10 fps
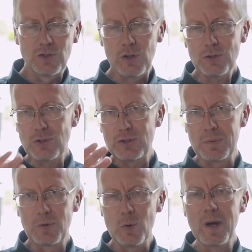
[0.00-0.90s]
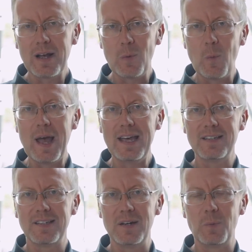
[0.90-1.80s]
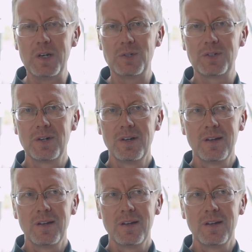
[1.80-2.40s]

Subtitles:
So those are some quick ways in which